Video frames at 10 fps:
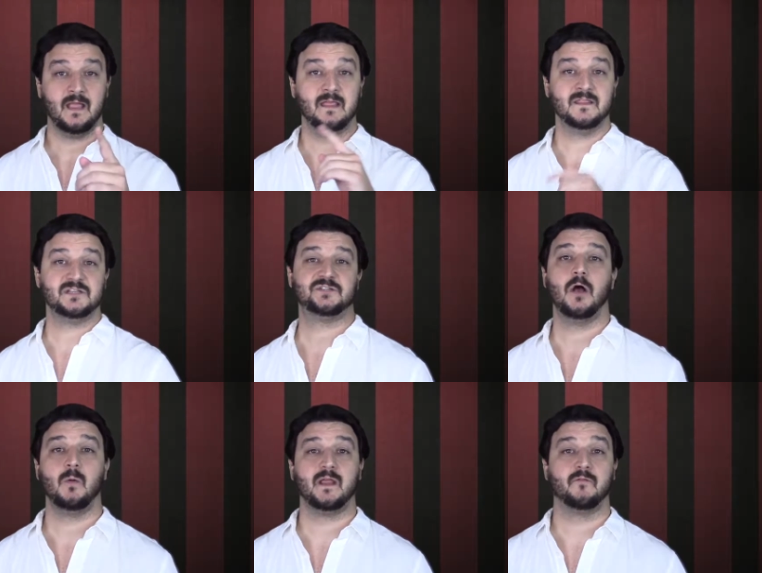In this
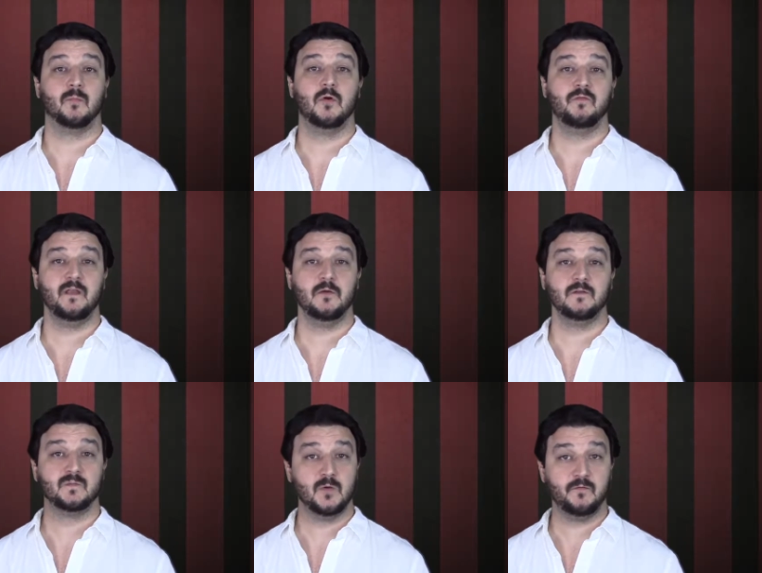show, we cover movie
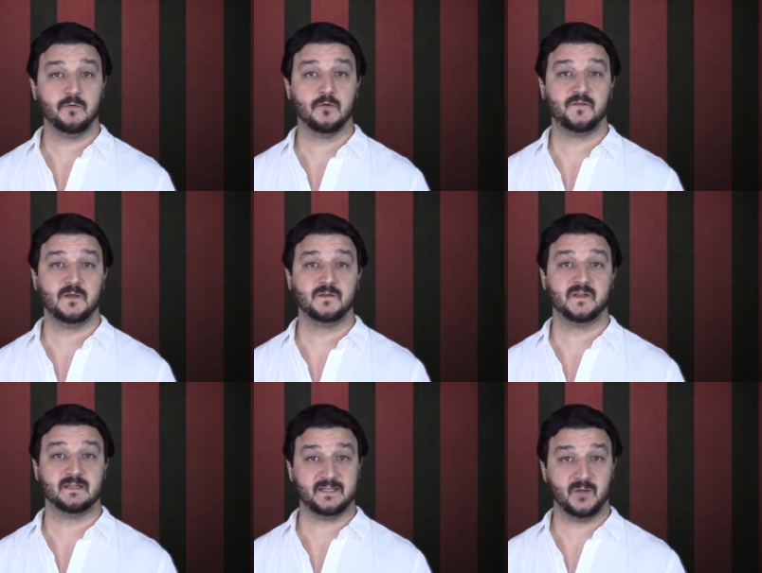news, movie reviews,
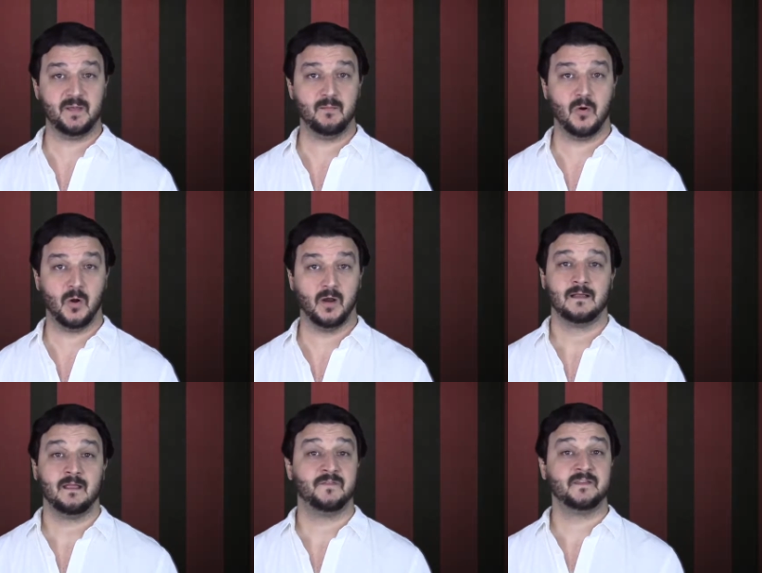and a little bit more.
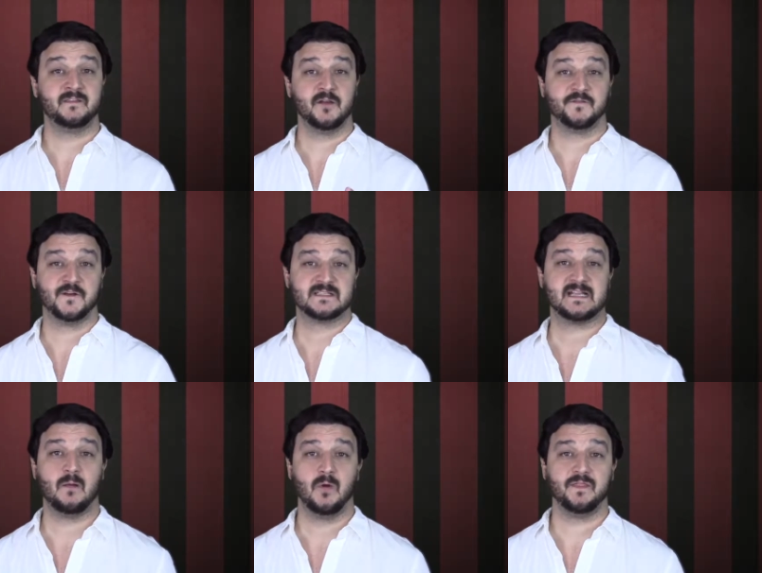If this is your first
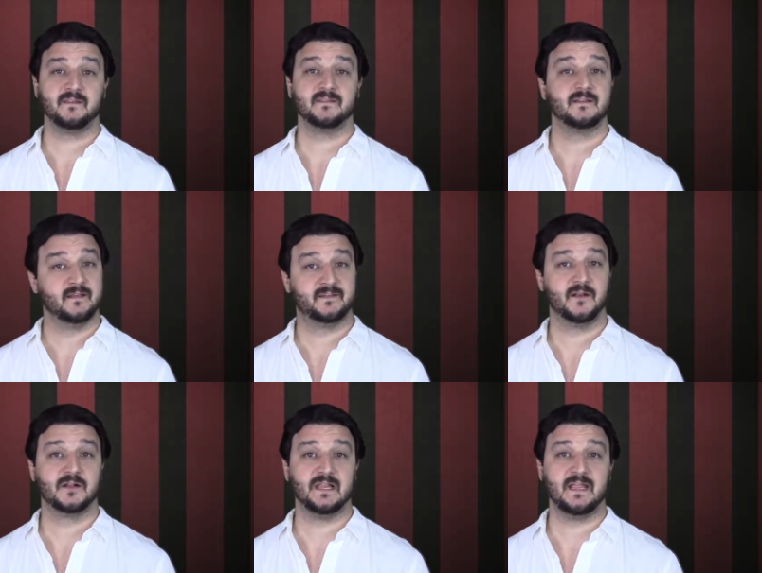time with us,
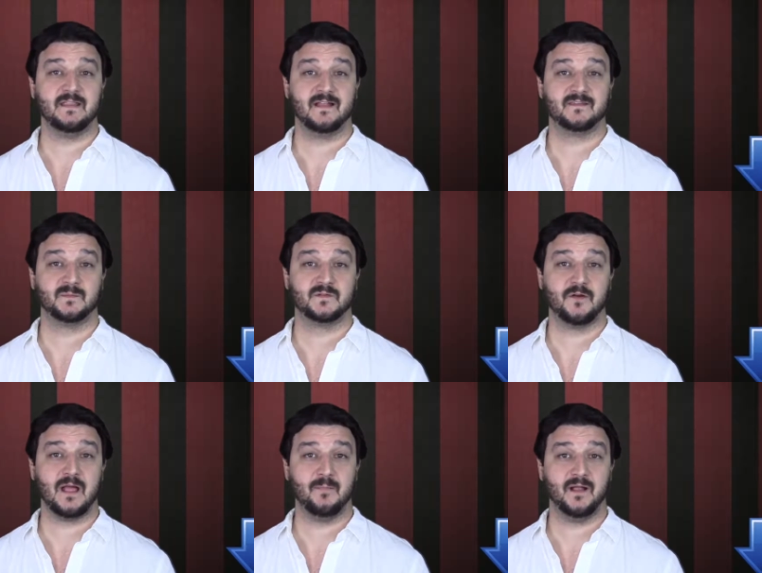consider clicking that
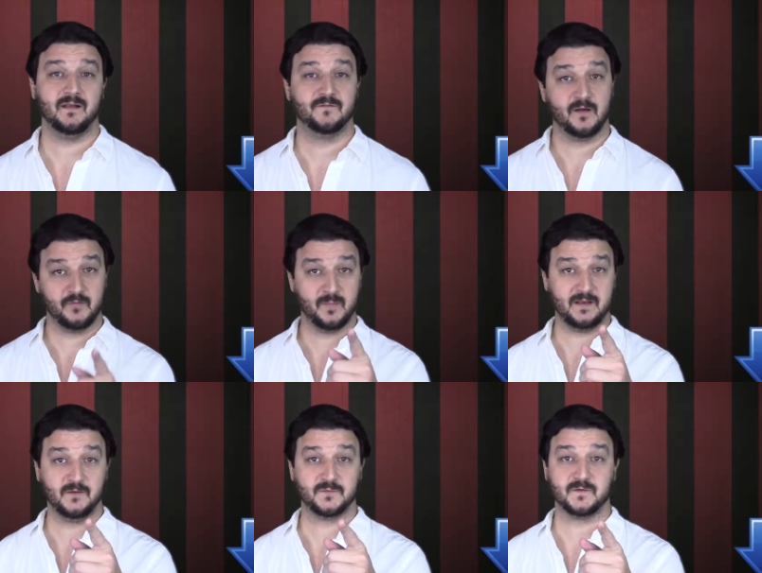subscribe button. For
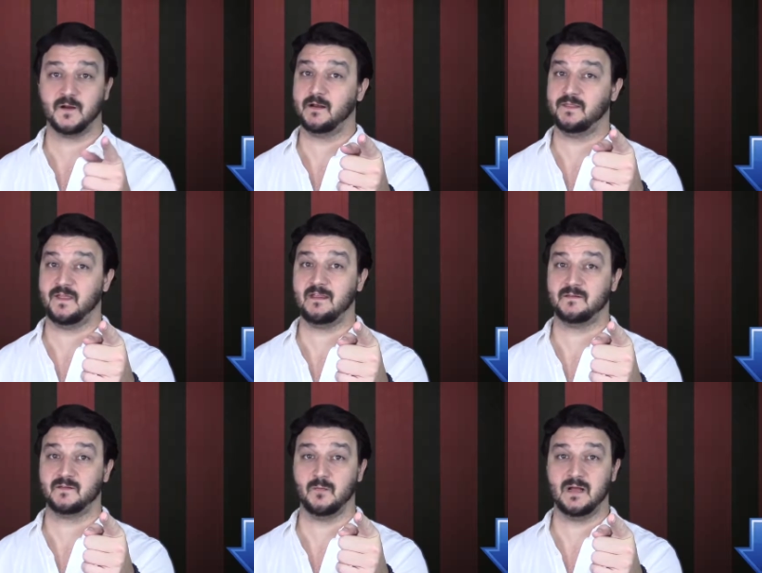everybody who's returning, thank
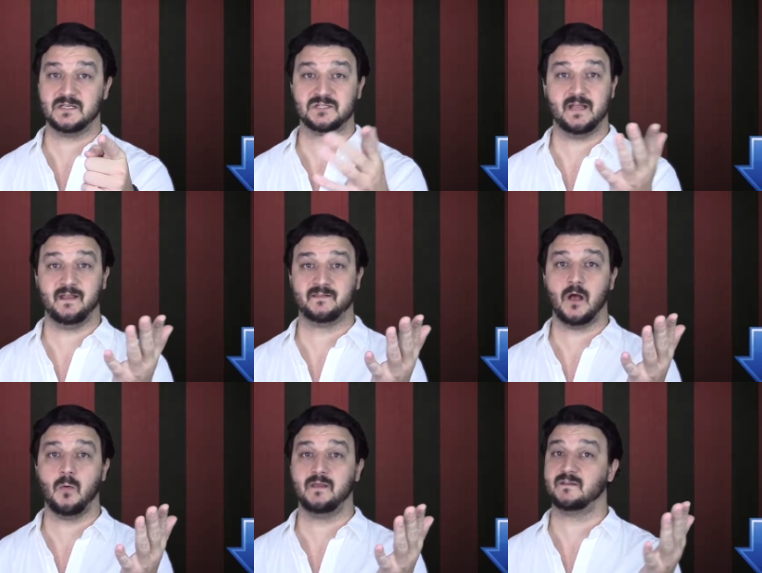you so much. And as
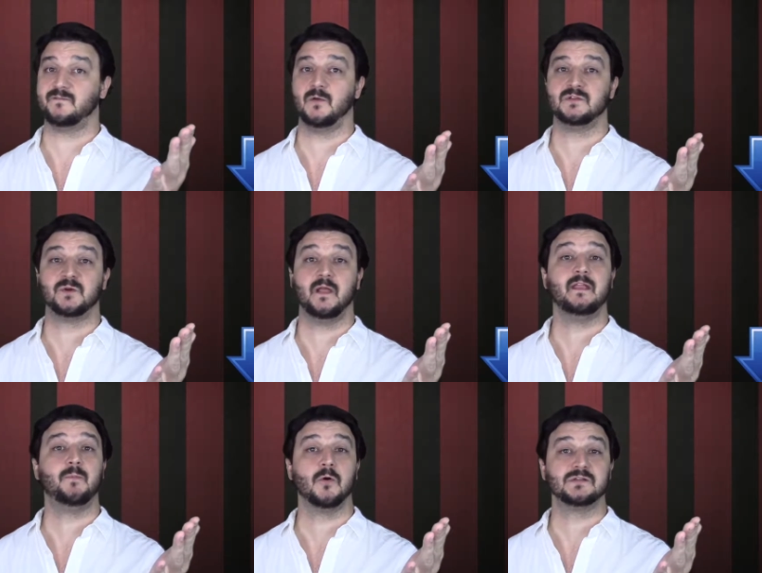always, if you enjoy
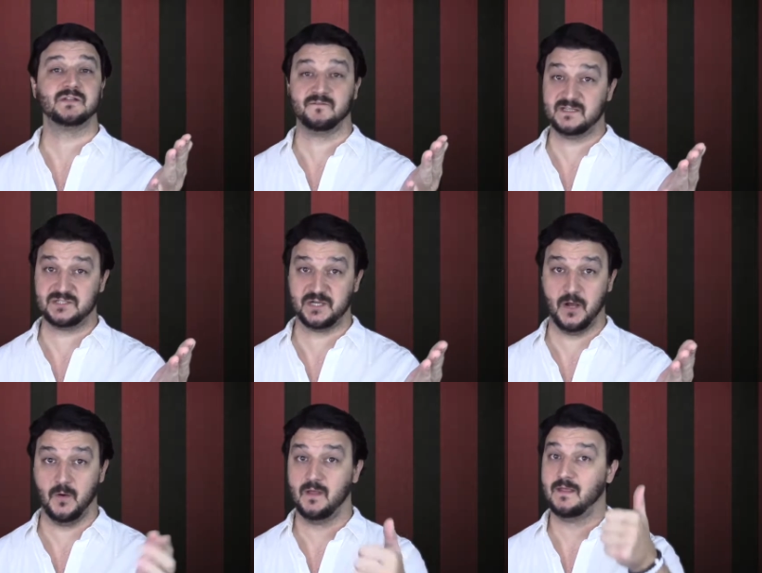any portion of this
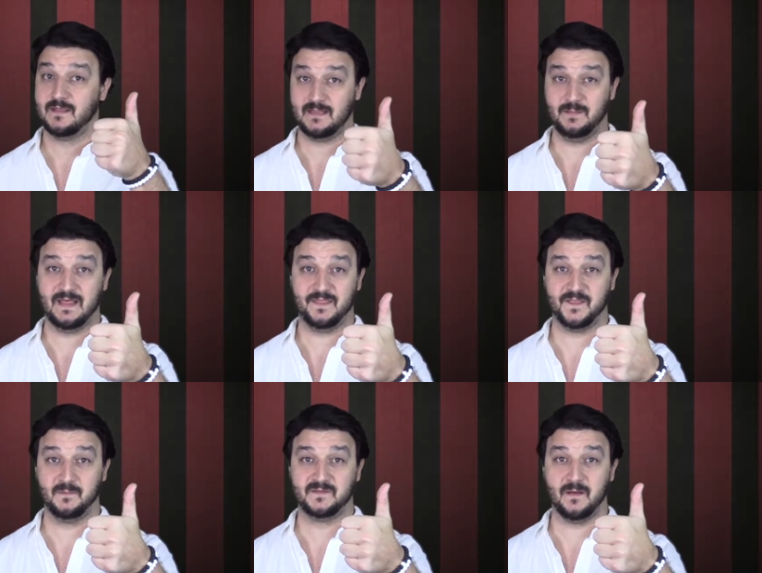show, give me that
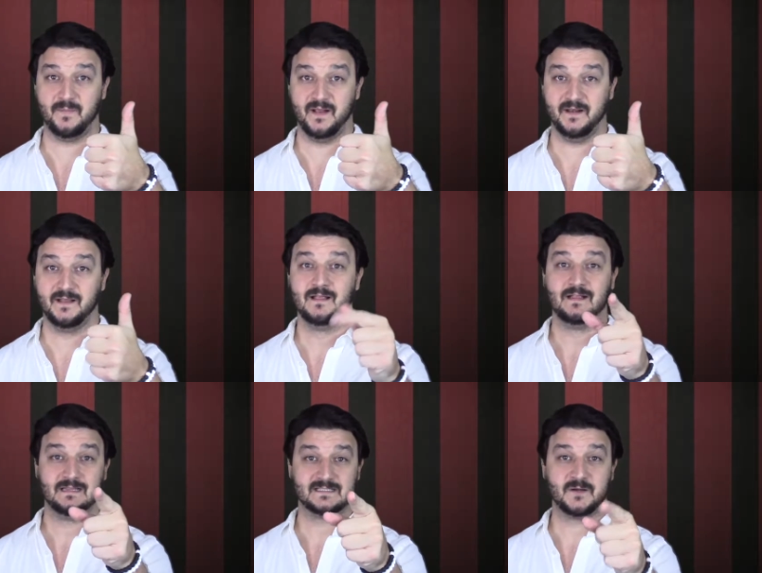thumbs up button.
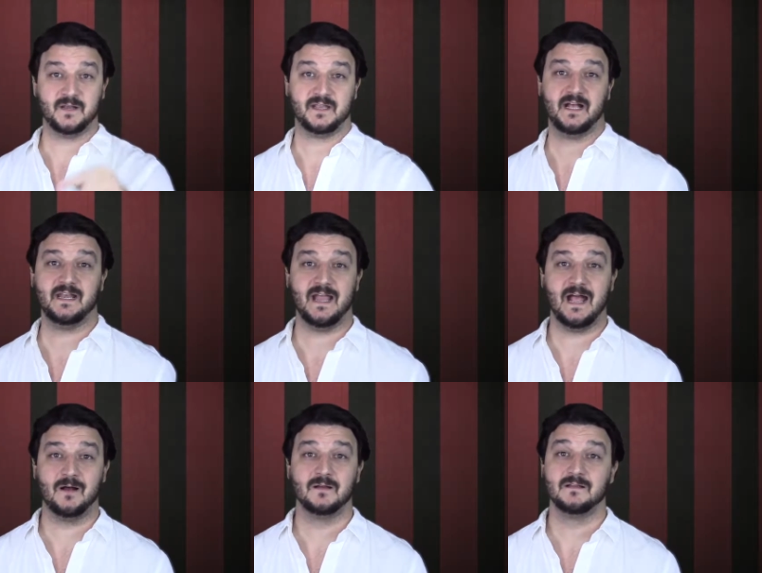Let's go ahead and cut
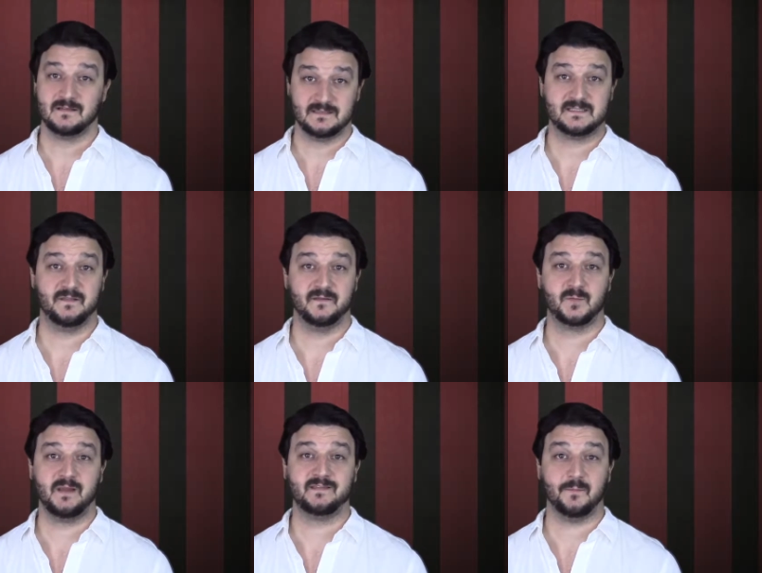now to this
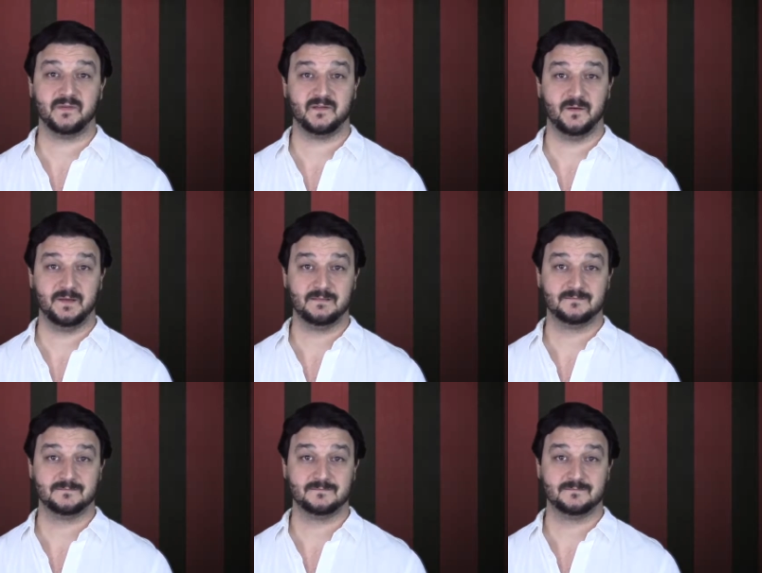week's episode.